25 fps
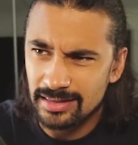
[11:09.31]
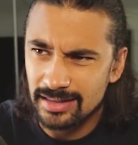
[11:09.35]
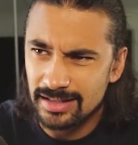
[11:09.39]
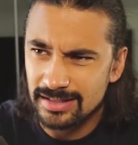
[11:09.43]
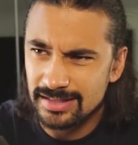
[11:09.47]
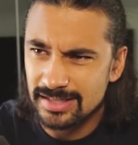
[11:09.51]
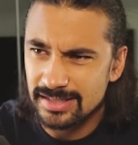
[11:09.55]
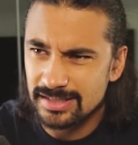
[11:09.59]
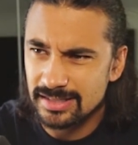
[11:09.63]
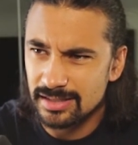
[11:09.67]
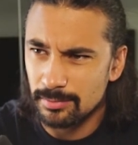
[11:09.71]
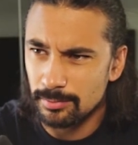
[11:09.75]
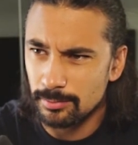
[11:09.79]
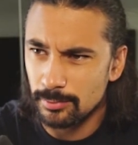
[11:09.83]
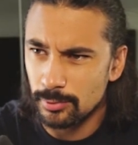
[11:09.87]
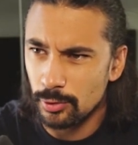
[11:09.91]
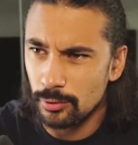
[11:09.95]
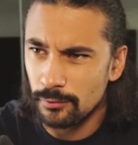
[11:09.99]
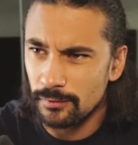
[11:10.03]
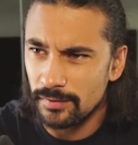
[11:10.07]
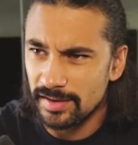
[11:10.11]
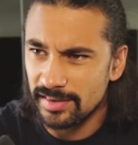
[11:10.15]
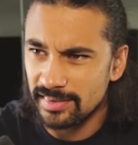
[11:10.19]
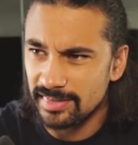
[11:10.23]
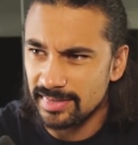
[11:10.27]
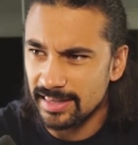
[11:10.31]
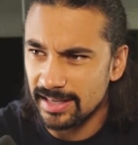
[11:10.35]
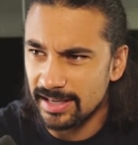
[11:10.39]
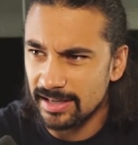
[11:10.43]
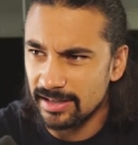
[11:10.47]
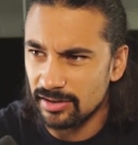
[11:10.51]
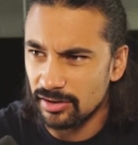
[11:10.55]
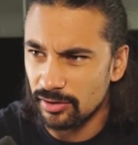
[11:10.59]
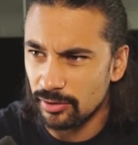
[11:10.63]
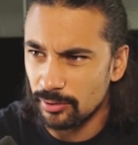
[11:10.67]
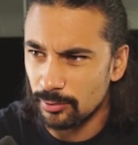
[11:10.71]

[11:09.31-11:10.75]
This is the movie theater